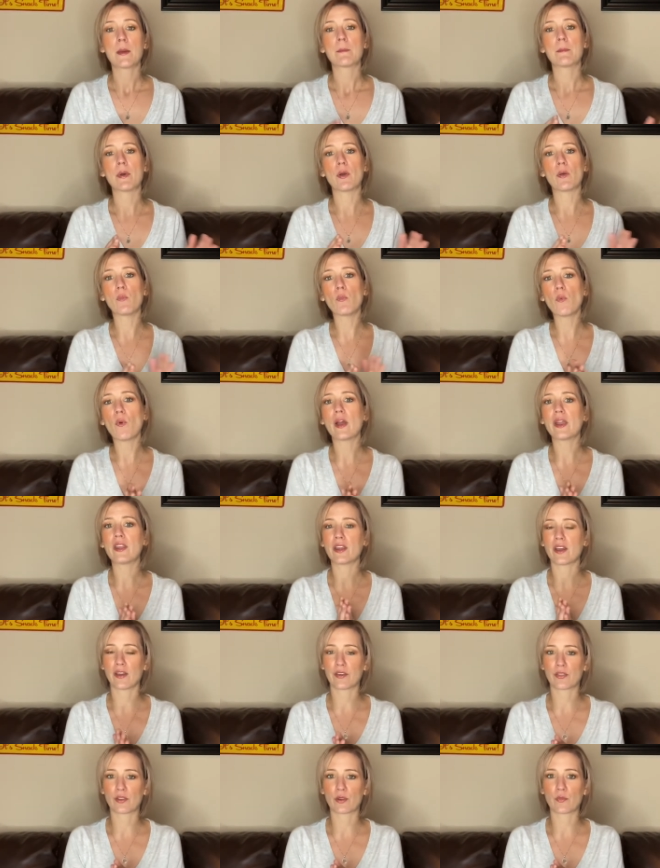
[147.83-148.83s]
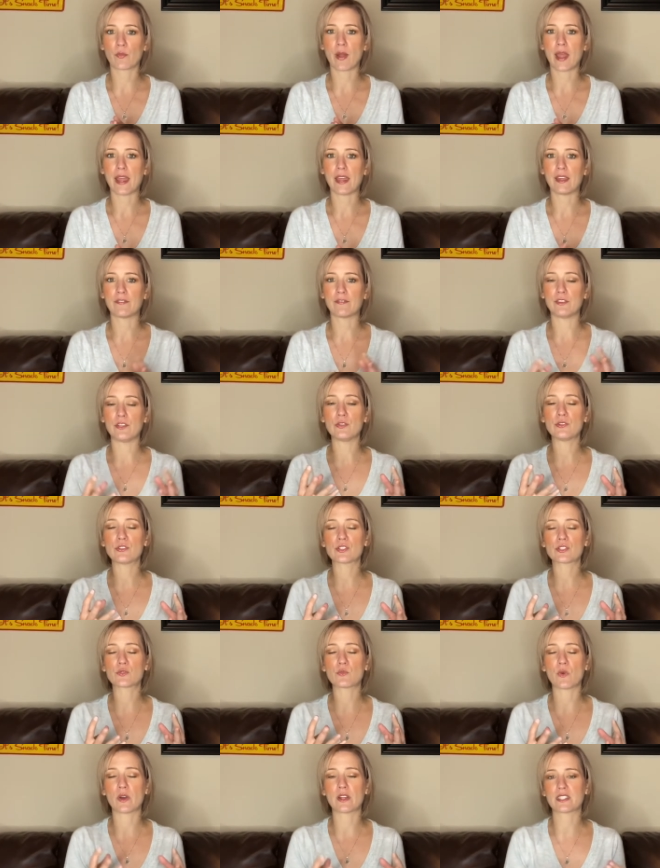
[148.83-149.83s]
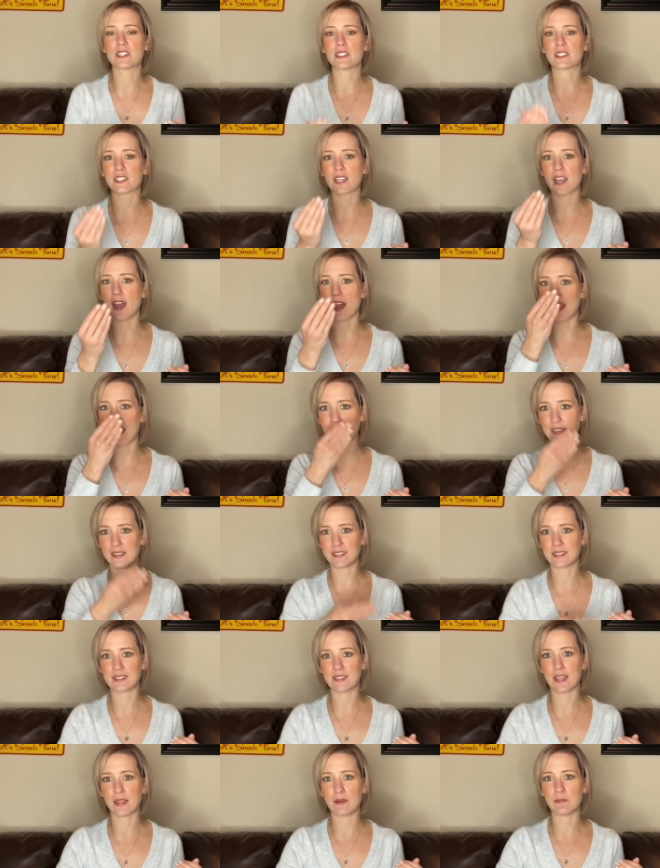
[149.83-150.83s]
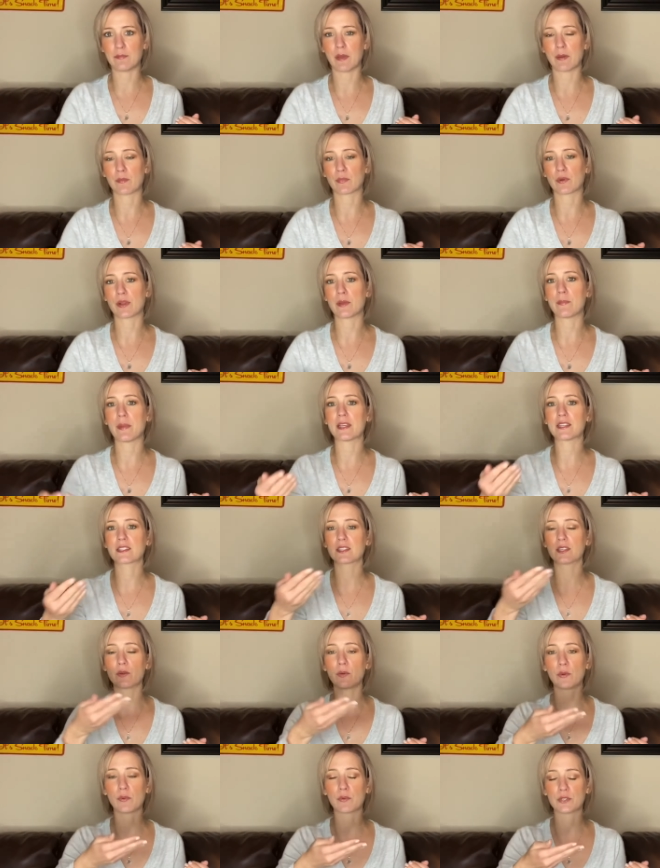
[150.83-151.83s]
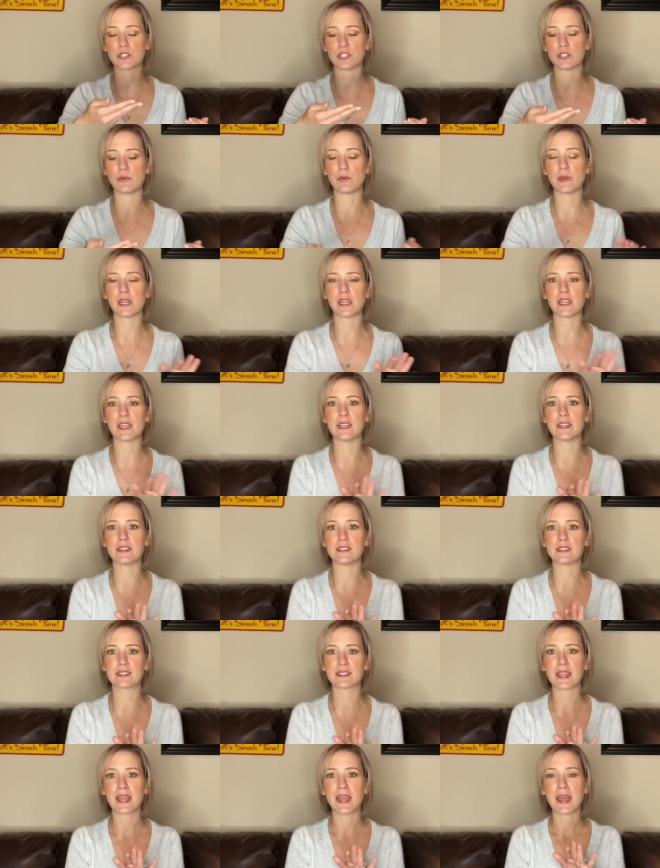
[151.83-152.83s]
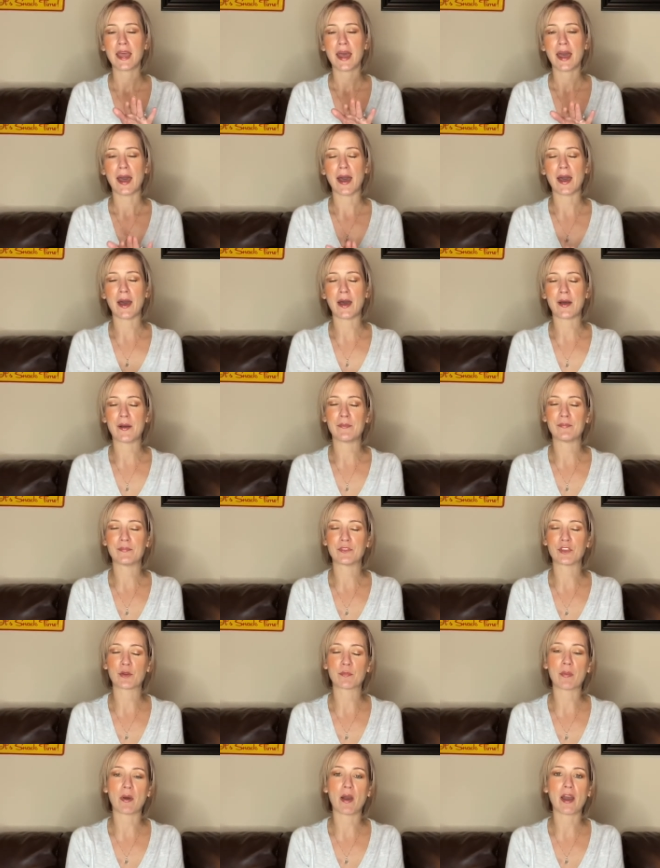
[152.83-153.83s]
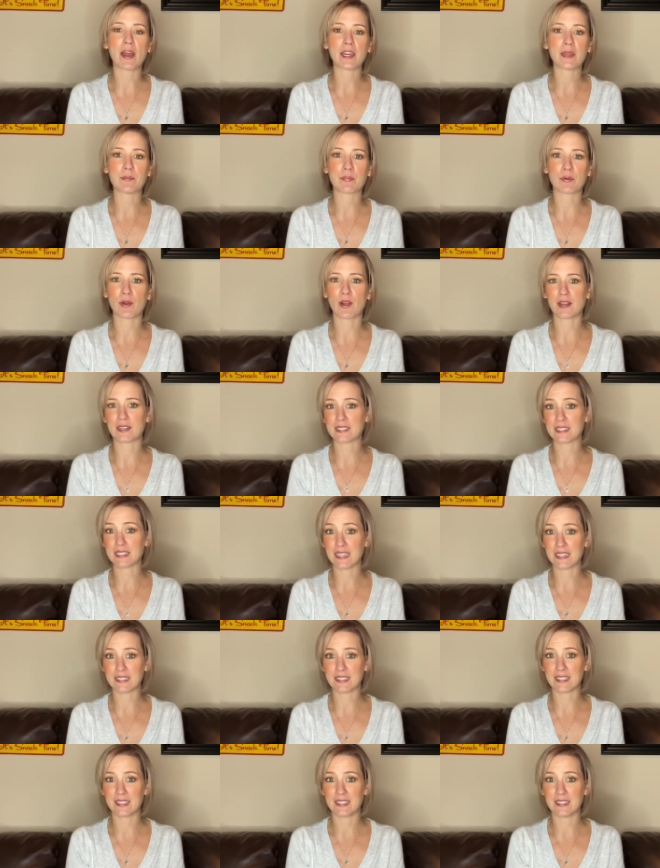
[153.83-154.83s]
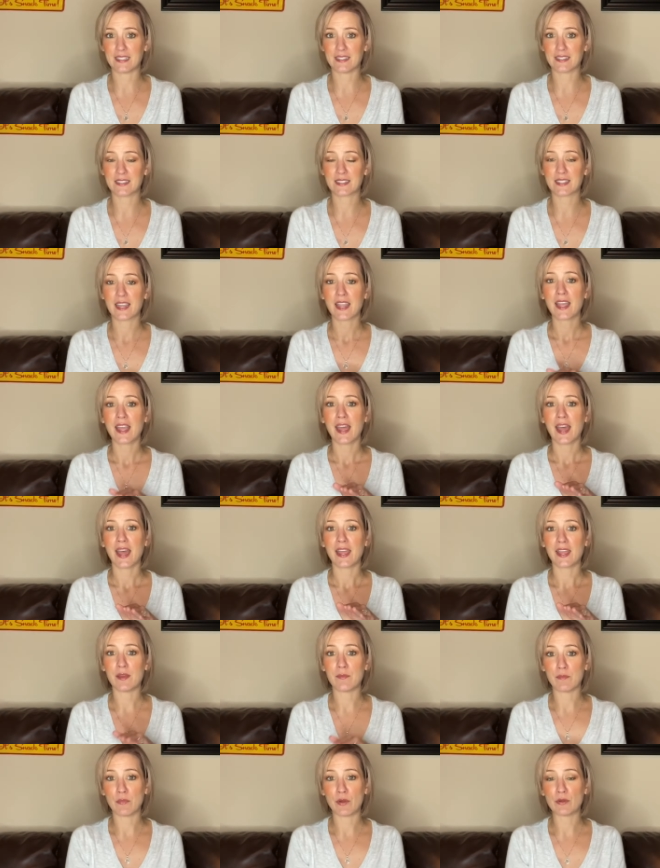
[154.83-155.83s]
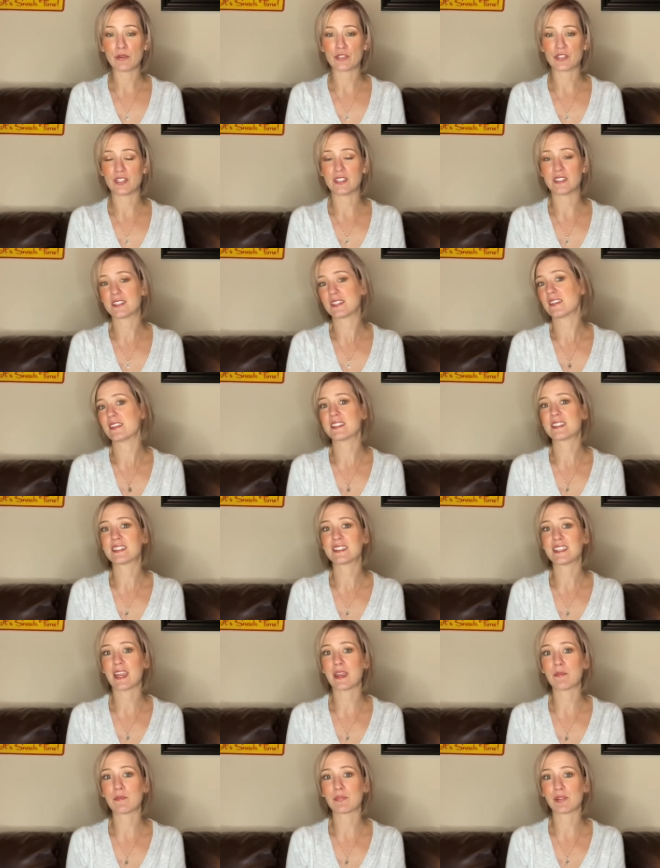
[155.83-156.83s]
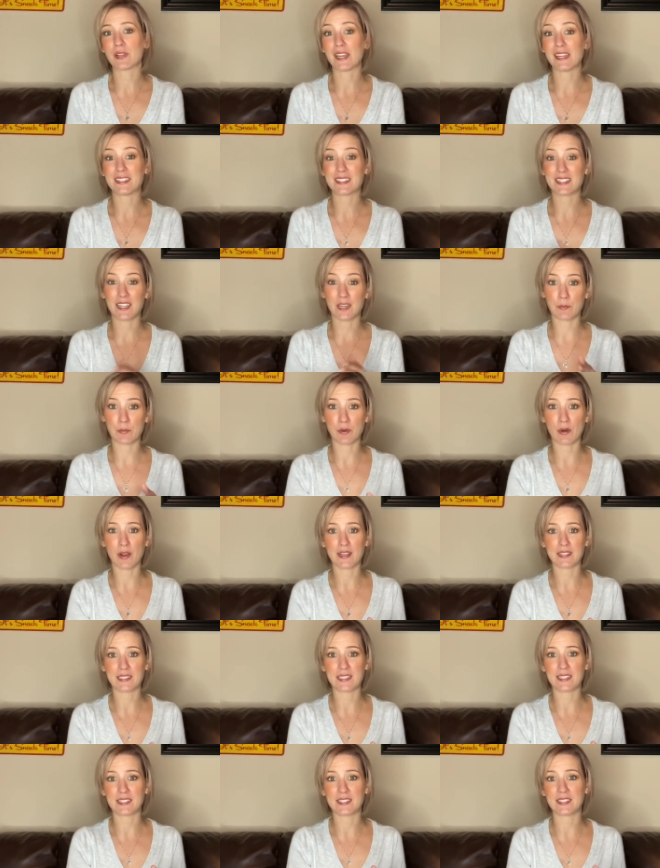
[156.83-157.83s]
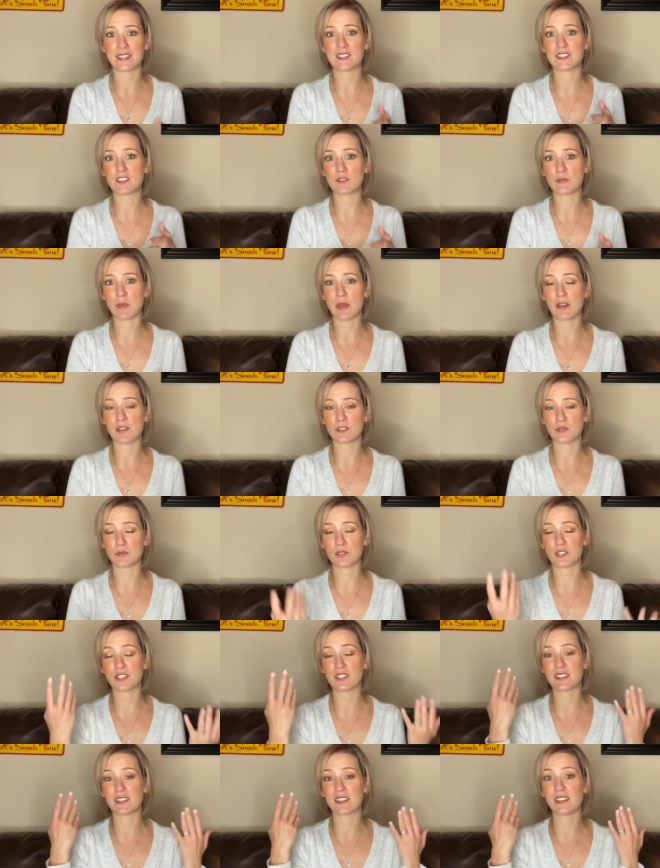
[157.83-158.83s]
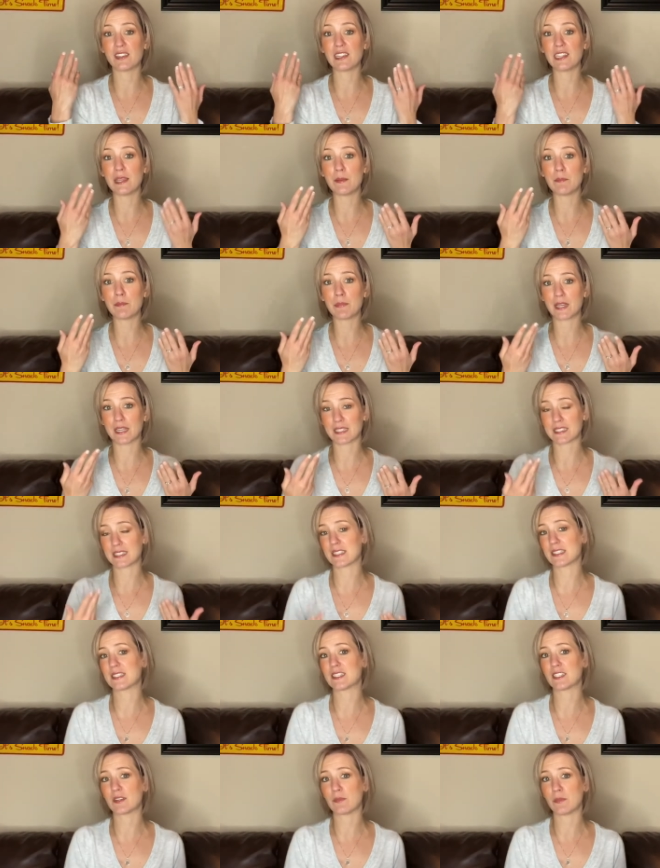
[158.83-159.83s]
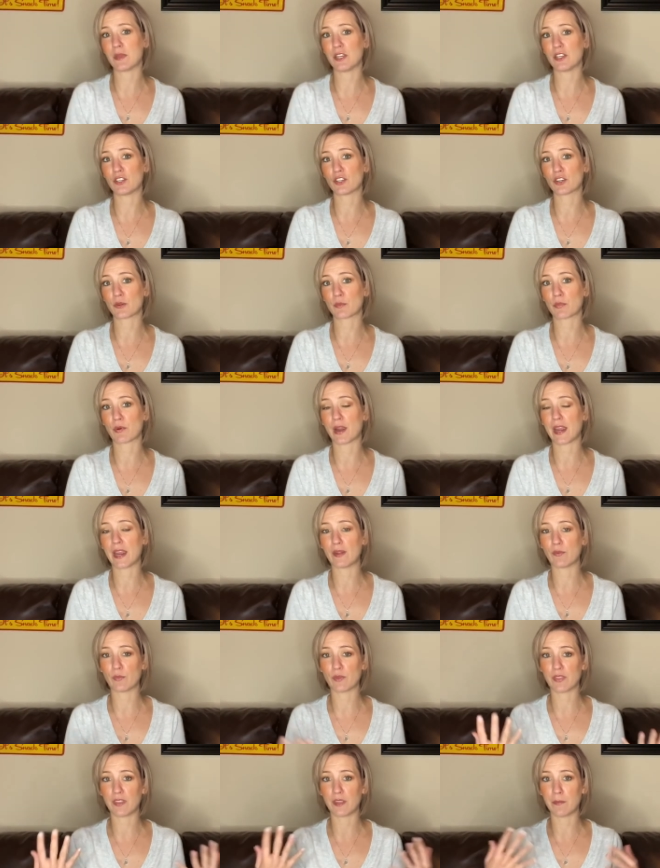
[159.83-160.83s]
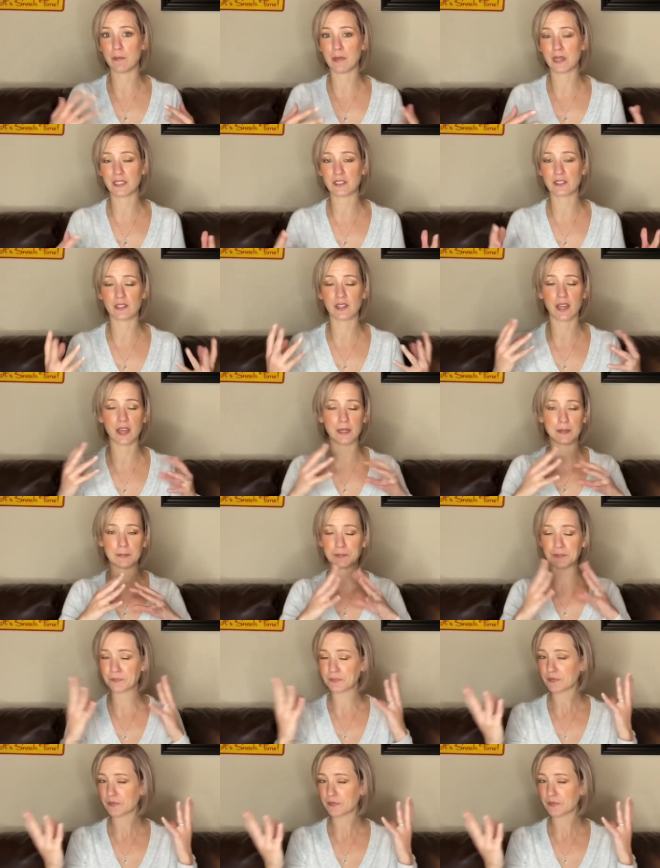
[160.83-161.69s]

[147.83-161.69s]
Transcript: But one other way, if you just want to tie the scent memory, basically what we're doing is um, your body processes emotions in the same place that it processes smells, which is the limbic system in your brain with the amygdala